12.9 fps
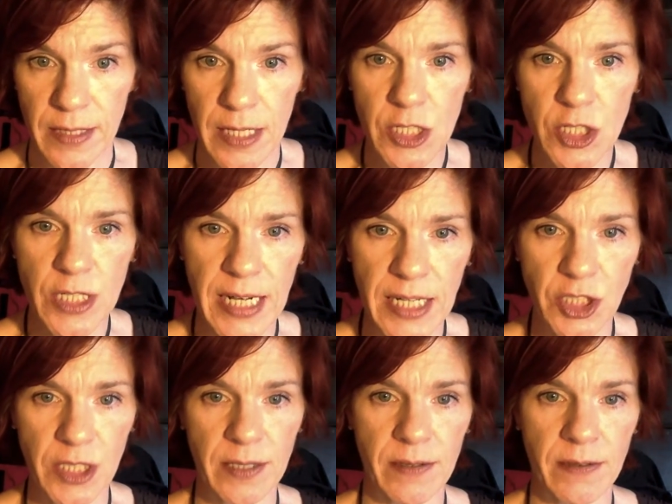The
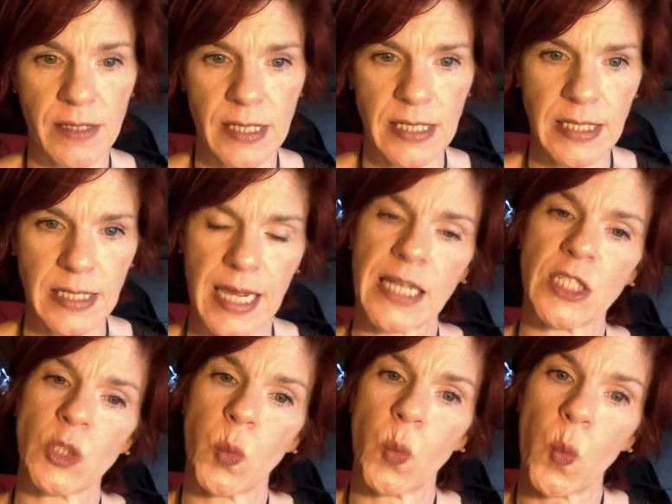introduction
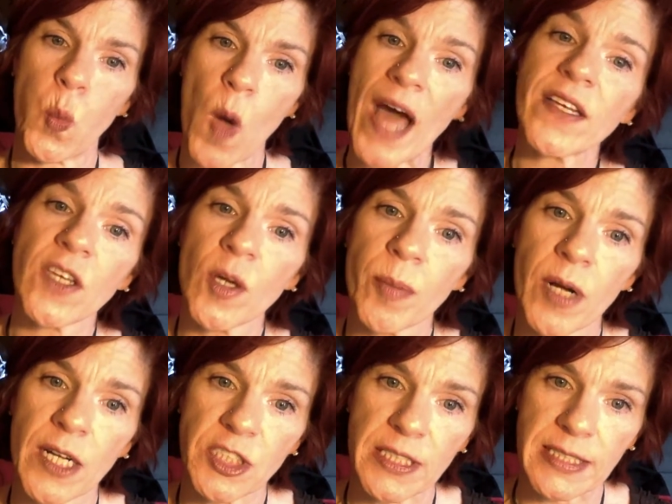states what your
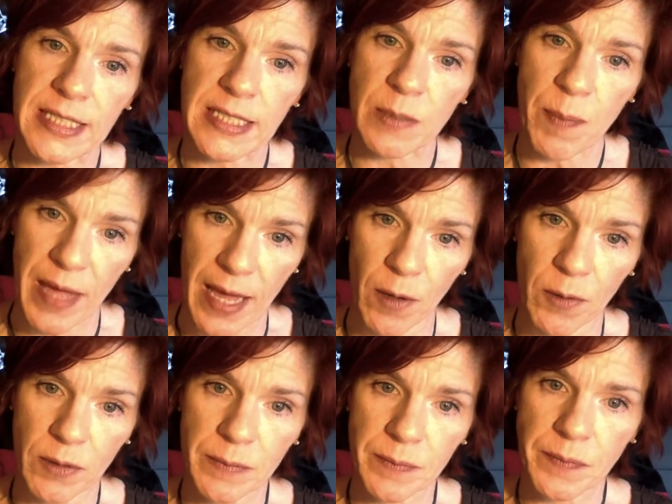project is about